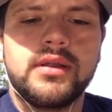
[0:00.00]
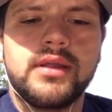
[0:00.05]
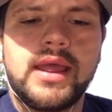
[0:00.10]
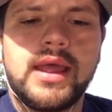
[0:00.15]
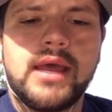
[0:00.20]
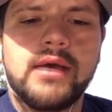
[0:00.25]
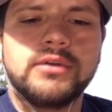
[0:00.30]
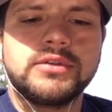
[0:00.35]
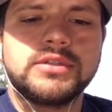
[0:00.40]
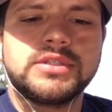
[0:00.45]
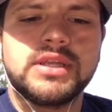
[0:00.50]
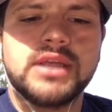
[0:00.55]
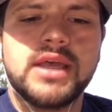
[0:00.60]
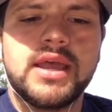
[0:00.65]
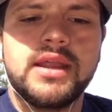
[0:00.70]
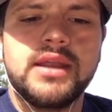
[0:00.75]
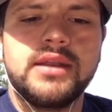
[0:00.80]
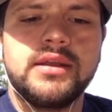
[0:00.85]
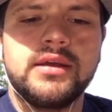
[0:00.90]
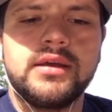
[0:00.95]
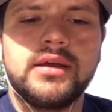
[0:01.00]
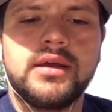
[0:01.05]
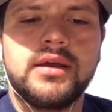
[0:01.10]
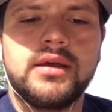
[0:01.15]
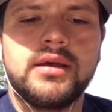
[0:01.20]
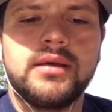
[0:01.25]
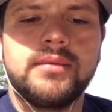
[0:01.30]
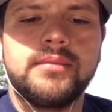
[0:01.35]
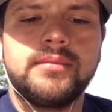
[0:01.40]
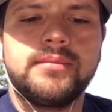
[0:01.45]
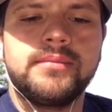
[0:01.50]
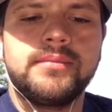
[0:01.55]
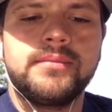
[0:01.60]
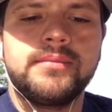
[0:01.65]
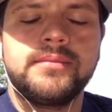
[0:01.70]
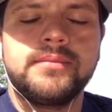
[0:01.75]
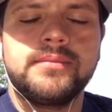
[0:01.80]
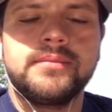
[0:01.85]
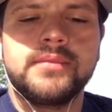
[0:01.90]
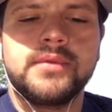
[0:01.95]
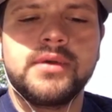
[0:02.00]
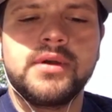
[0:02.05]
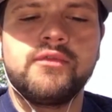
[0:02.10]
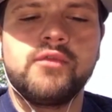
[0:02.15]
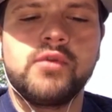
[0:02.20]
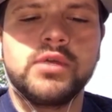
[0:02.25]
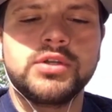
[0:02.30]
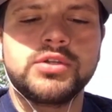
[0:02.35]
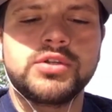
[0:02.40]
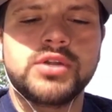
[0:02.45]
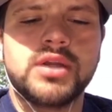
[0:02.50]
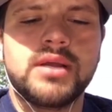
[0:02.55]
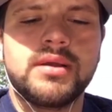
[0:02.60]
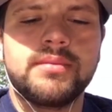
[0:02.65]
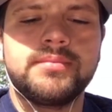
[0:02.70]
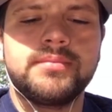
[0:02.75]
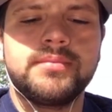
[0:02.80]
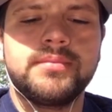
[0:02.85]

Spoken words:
outside of One Drop.